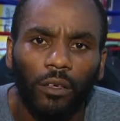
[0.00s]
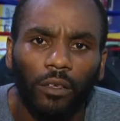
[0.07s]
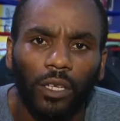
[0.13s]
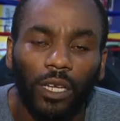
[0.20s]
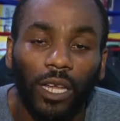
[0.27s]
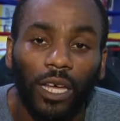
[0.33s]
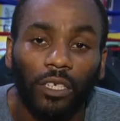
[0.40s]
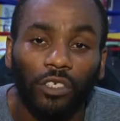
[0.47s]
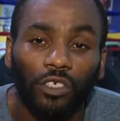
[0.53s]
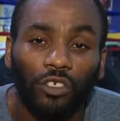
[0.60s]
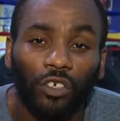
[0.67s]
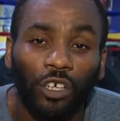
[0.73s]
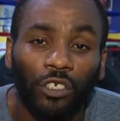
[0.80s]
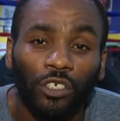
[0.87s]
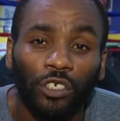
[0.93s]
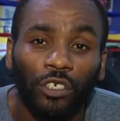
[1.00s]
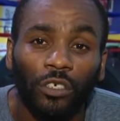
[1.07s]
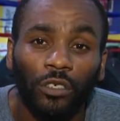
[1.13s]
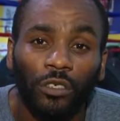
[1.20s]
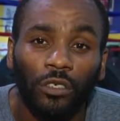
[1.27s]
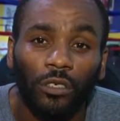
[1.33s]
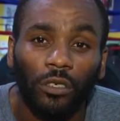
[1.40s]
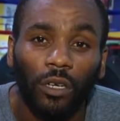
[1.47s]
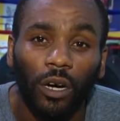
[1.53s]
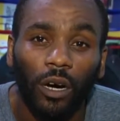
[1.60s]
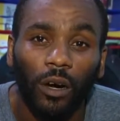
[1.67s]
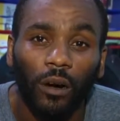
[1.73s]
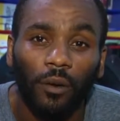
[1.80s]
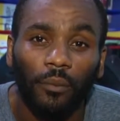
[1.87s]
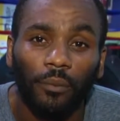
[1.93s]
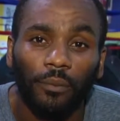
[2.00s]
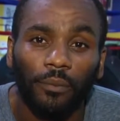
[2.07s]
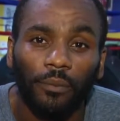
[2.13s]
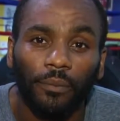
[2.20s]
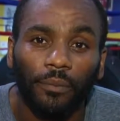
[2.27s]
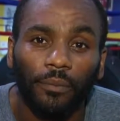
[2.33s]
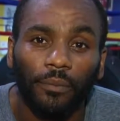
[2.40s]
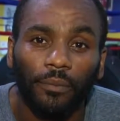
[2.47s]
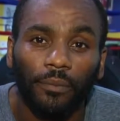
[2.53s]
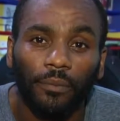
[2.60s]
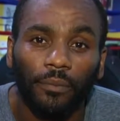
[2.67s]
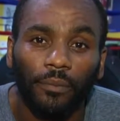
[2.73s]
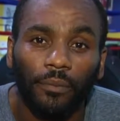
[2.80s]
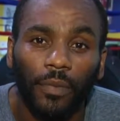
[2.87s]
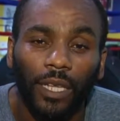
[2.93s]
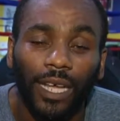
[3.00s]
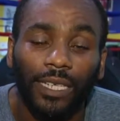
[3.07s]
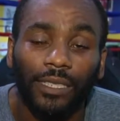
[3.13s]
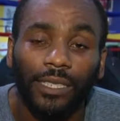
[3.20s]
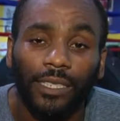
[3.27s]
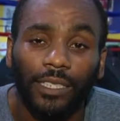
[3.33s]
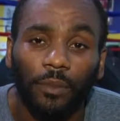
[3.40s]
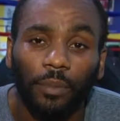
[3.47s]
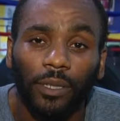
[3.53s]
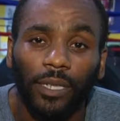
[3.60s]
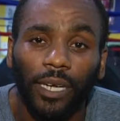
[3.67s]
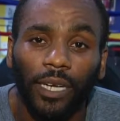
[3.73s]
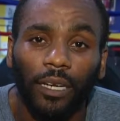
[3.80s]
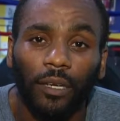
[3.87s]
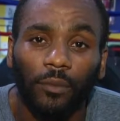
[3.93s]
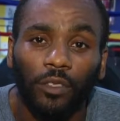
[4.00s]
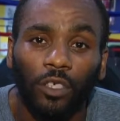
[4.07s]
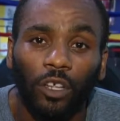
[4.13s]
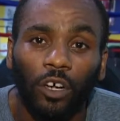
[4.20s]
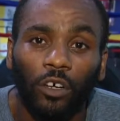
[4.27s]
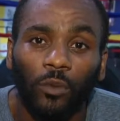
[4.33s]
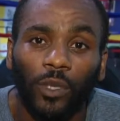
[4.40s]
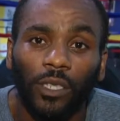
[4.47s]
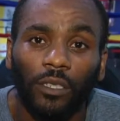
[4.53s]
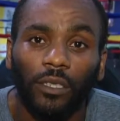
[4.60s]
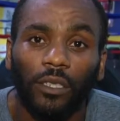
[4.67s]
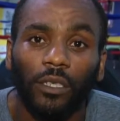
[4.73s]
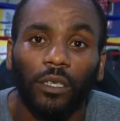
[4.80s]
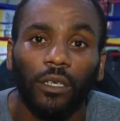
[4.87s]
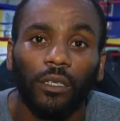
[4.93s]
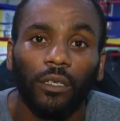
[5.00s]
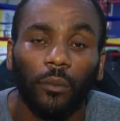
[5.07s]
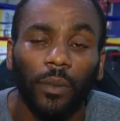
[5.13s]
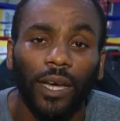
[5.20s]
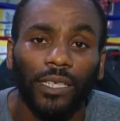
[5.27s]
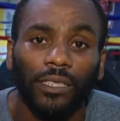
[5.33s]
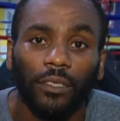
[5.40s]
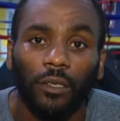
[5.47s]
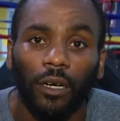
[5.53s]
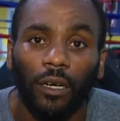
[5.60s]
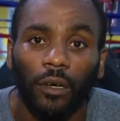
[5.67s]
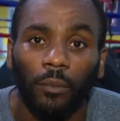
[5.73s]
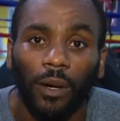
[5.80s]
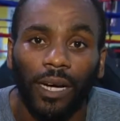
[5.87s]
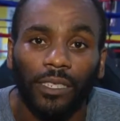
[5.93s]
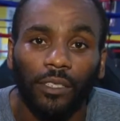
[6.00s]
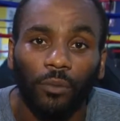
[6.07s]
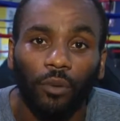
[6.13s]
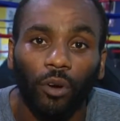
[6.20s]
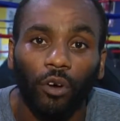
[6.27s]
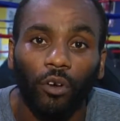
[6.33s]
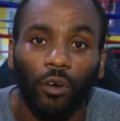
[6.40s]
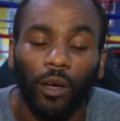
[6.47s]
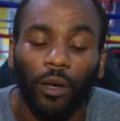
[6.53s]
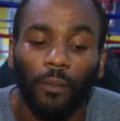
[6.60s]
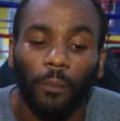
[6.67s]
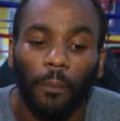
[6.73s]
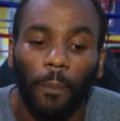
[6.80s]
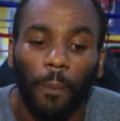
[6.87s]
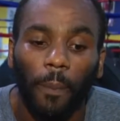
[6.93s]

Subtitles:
You get a lot of structure, a lot of discipline that comes along with the master boxing program.